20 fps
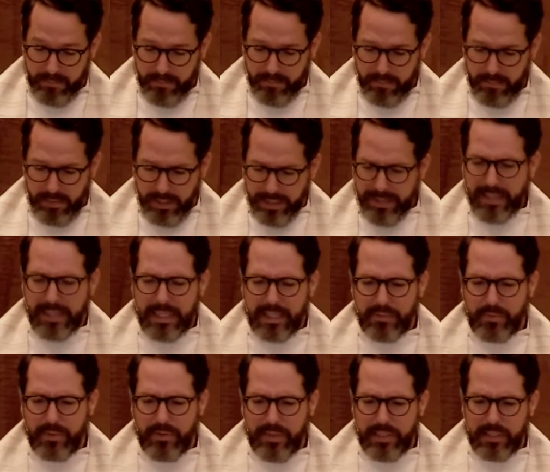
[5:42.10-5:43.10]
think that's
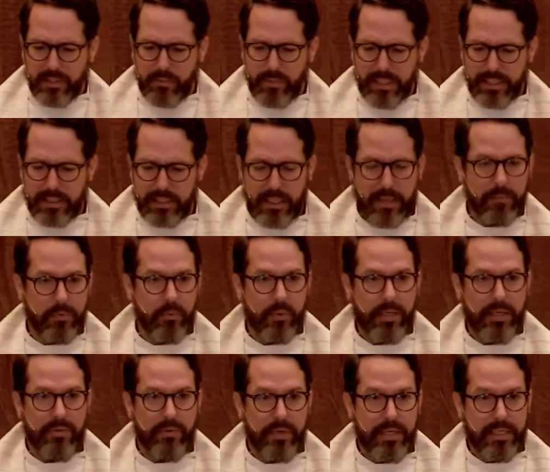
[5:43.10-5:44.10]
one reason why Psalm
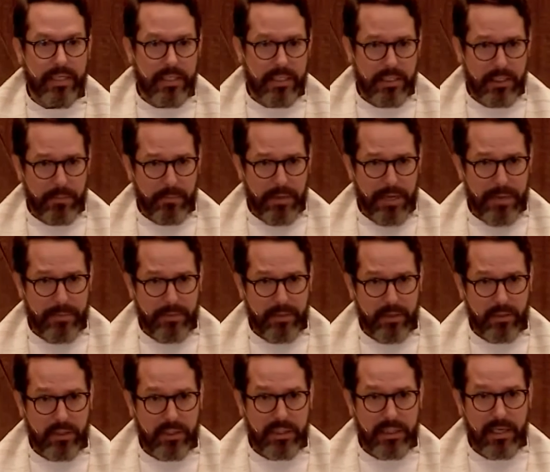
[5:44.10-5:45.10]
23 is such a
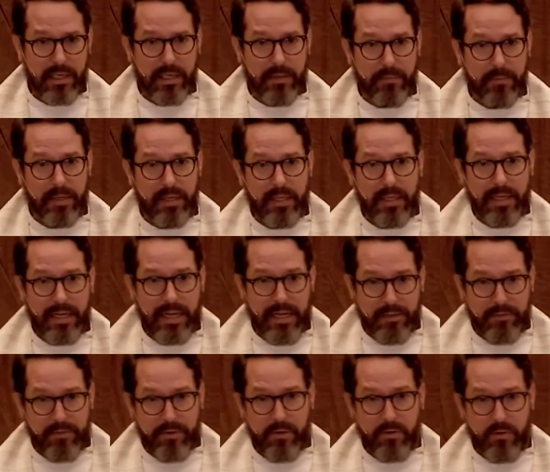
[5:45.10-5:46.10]
popular psalm at
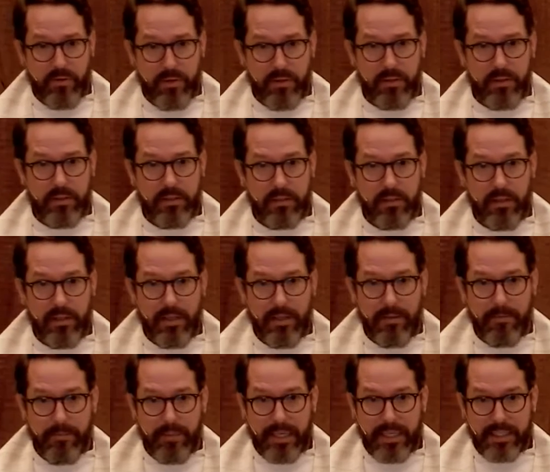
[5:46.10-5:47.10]
funerals,
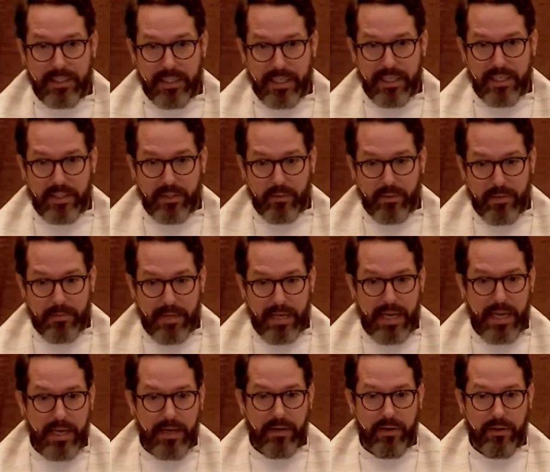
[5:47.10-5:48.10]
because it is a
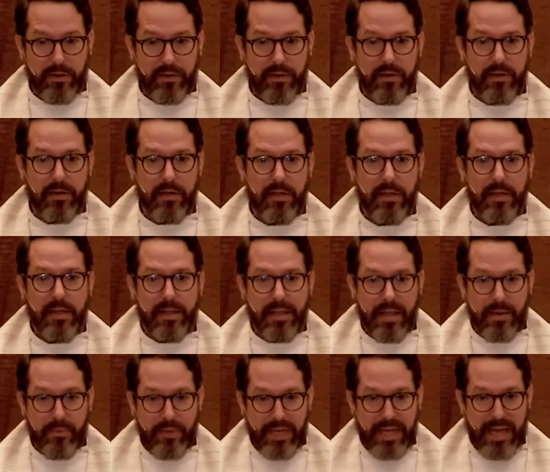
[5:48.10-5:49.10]
reminder
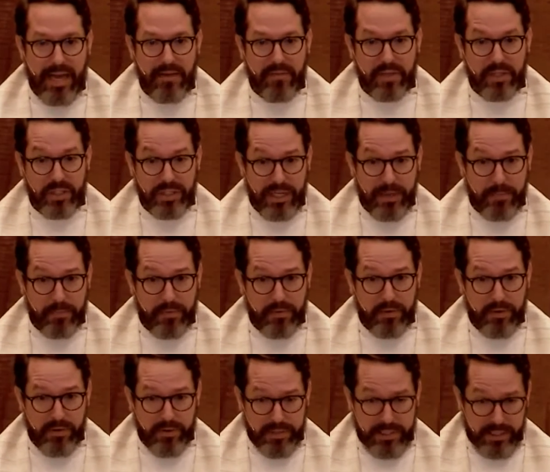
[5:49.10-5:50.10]
that we have a shepherd
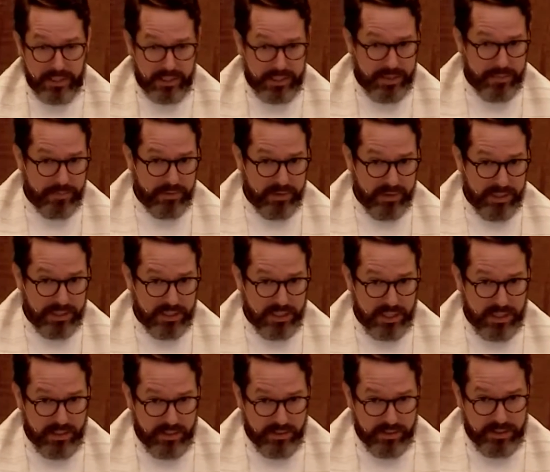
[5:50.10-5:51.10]
who can shepherd us
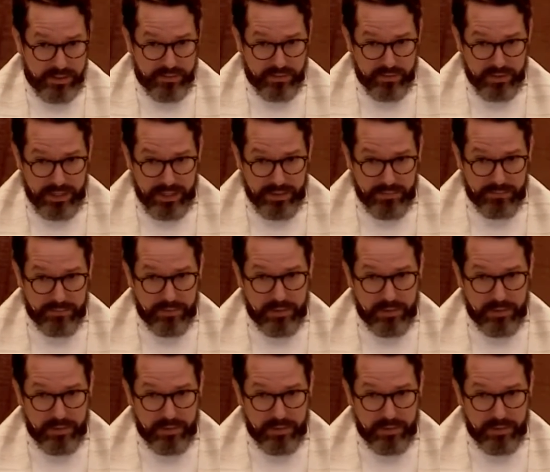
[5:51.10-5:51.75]
not only through life,